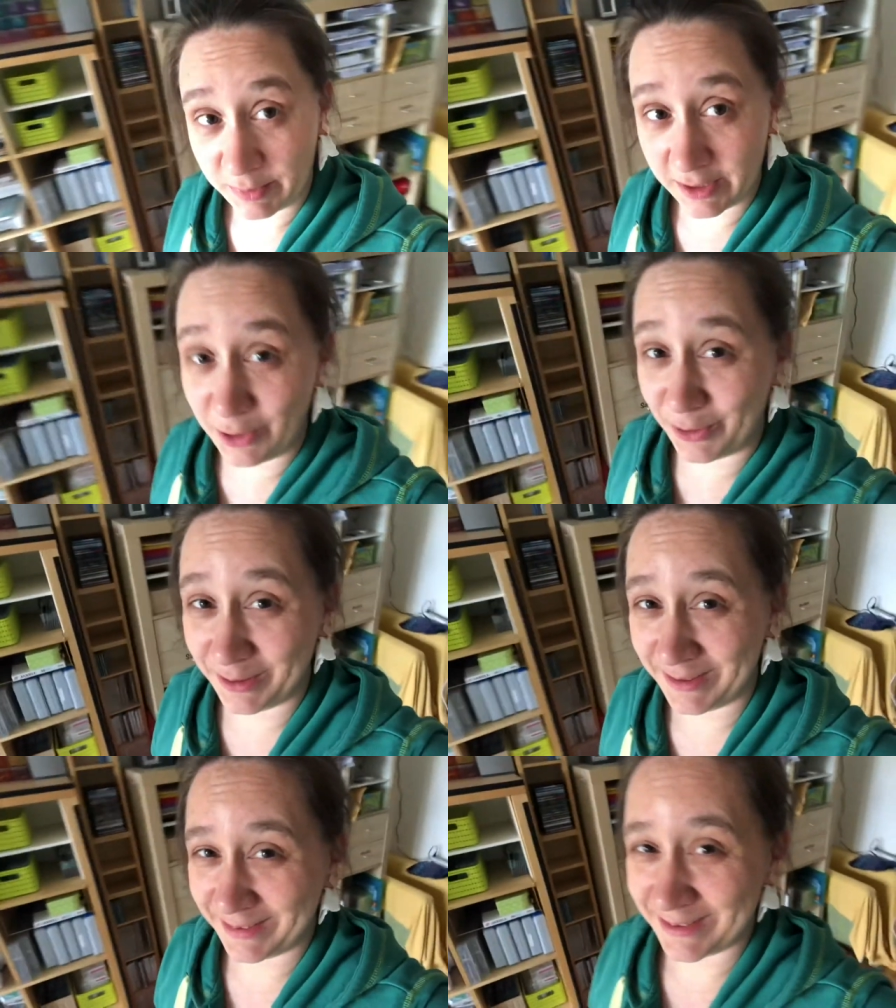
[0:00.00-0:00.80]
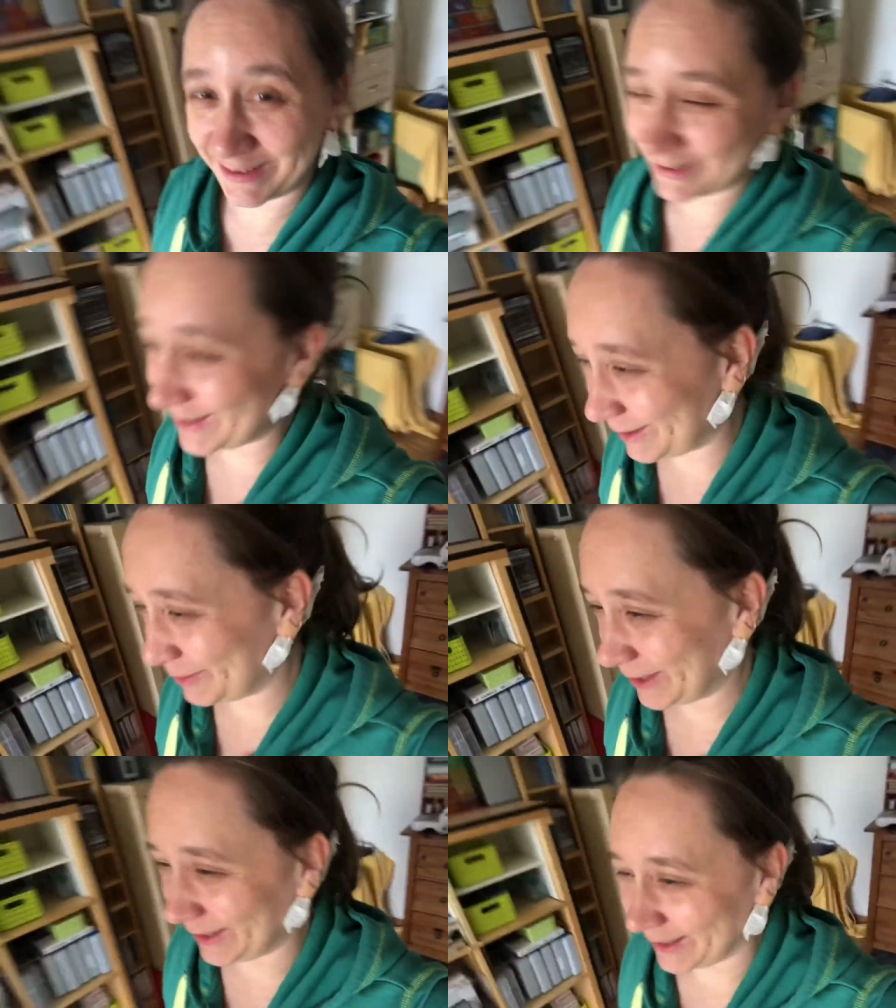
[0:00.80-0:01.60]
it on, not the same
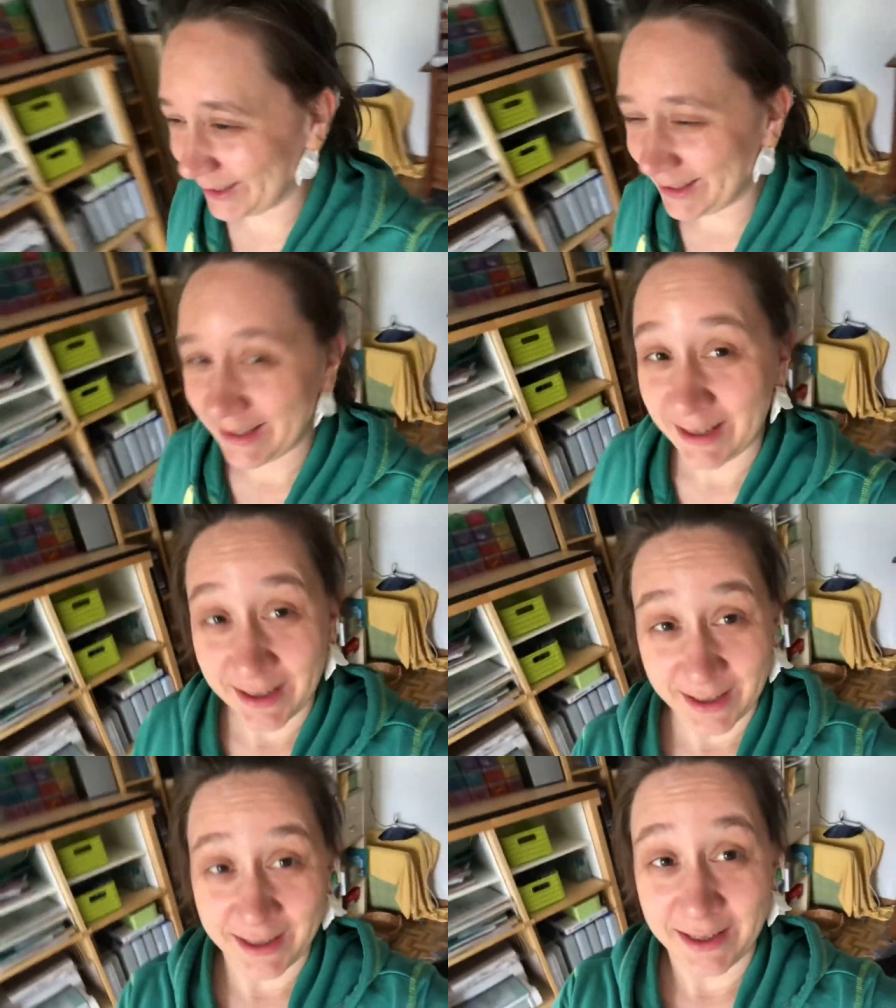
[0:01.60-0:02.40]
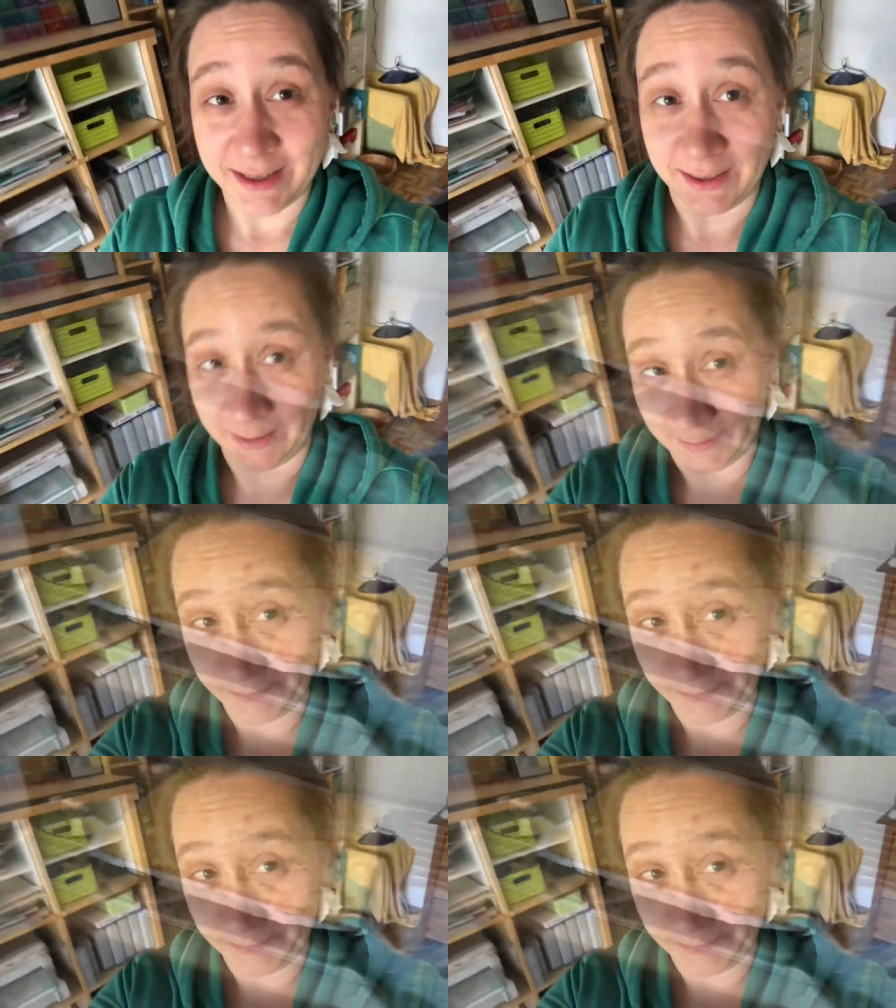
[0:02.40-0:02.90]
thing. Yeah.